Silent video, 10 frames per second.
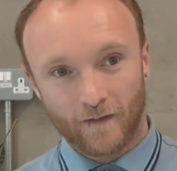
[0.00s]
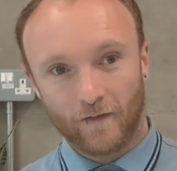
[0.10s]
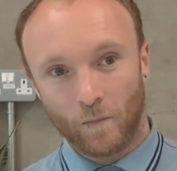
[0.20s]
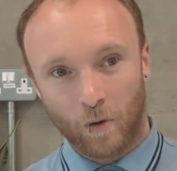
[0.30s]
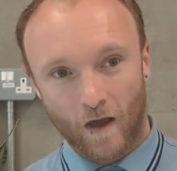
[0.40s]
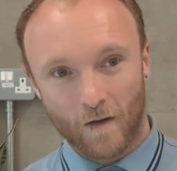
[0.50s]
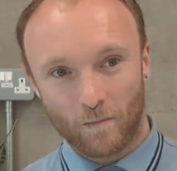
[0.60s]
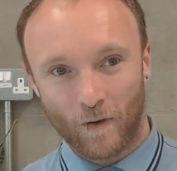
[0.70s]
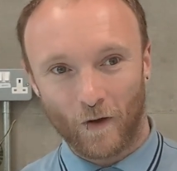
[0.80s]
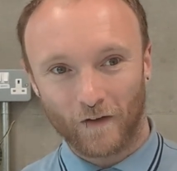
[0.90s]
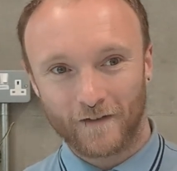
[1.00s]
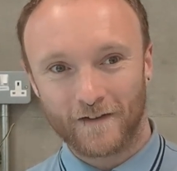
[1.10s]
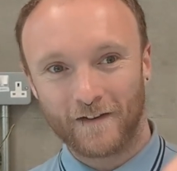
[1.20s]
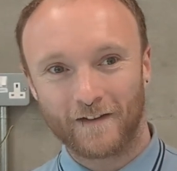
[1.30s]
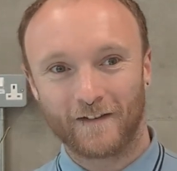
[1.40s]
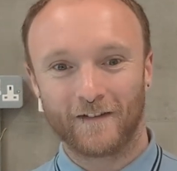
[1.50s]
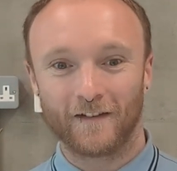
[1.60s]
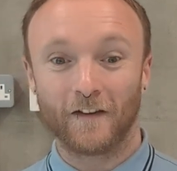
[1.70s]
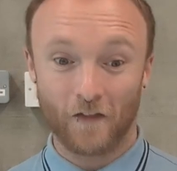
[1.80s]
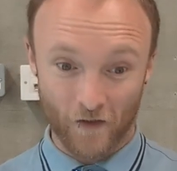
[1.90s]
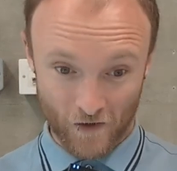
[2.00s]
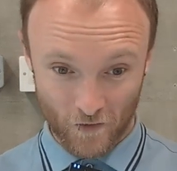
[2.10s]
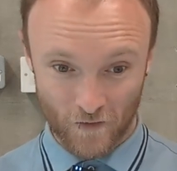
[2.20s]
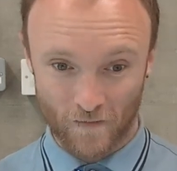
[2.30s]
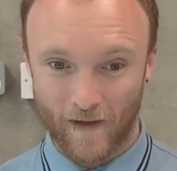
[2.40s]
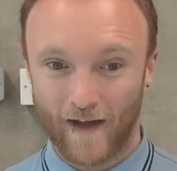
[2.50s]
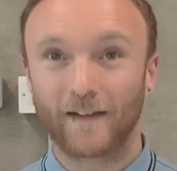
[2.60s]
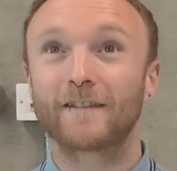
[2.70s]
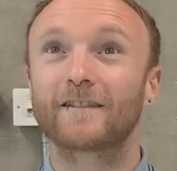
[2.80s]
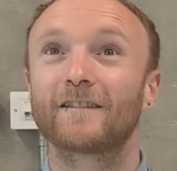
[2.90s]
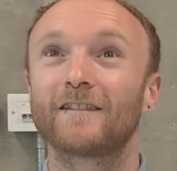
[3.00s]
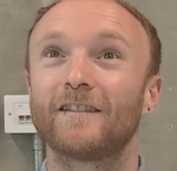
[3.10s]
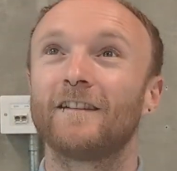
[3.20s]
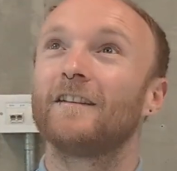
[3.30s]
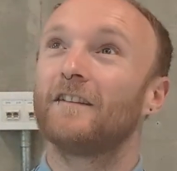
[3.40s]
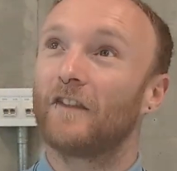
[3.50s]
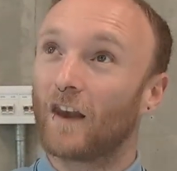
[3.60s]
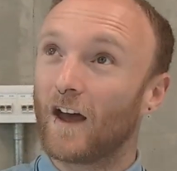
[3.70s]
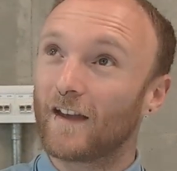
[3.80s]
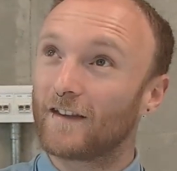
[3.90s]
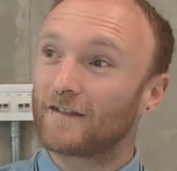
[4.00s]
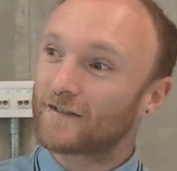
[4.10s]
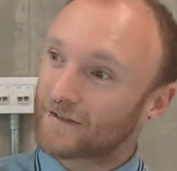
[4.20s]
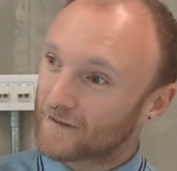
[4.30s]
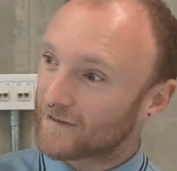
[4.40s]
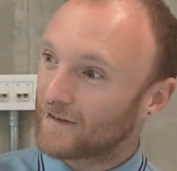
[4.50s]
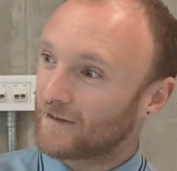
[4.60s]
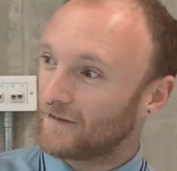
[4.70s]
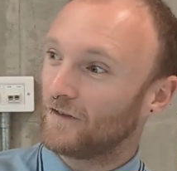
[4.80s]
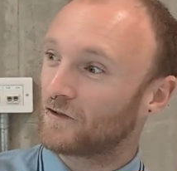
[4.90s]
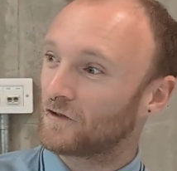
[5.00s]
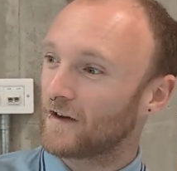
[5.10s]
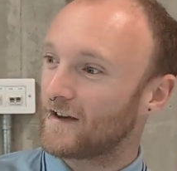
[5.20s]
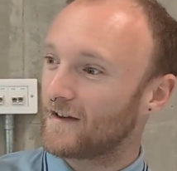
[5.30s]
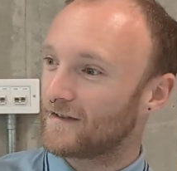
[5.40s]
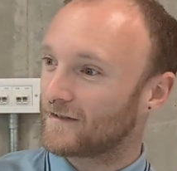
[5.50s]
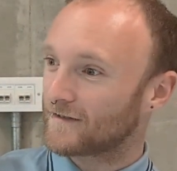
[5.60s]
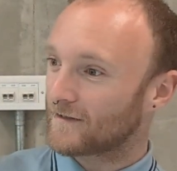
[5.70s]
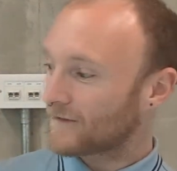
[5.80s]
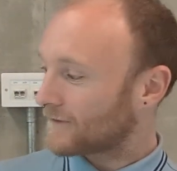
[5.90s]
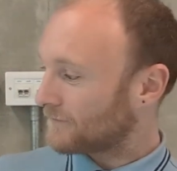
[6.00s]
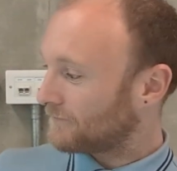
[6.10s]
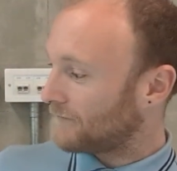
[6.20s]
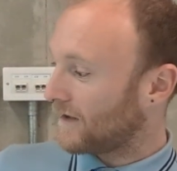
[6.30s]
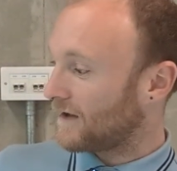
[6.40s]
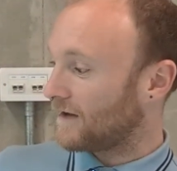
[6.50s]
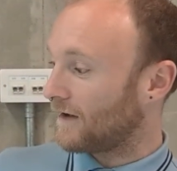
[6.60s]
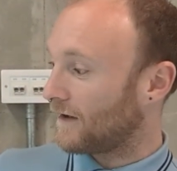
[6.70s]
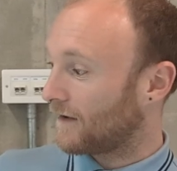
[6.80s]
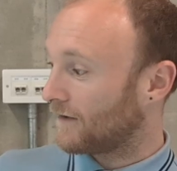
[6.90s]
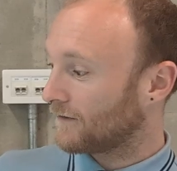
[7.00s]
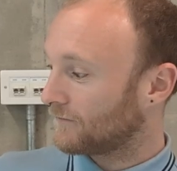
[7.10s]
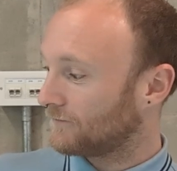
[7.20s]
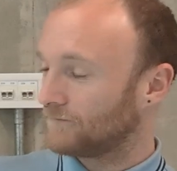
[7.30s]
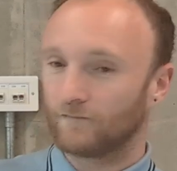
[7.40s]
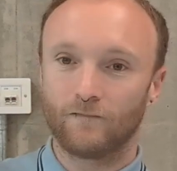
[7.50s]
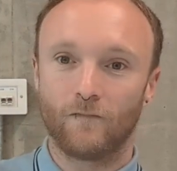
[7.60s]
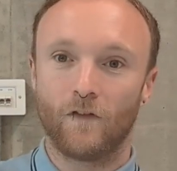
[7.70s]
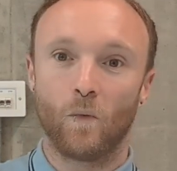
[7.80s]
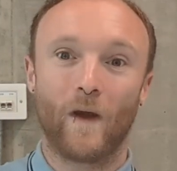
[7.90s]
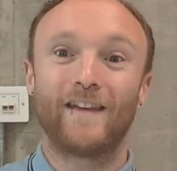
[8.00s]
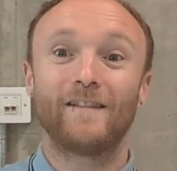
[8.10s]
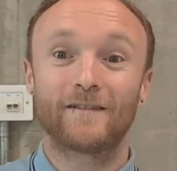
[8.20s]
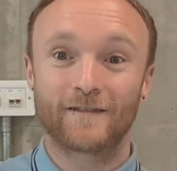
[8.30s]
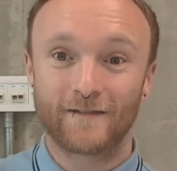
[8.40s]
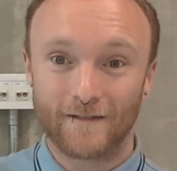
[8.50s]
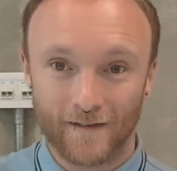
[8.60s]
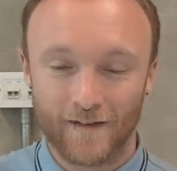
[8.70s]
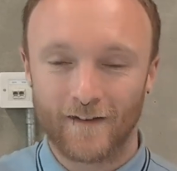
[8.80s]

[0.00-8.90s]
the plant pot, the yoga mat, the lights, the trees, the weights.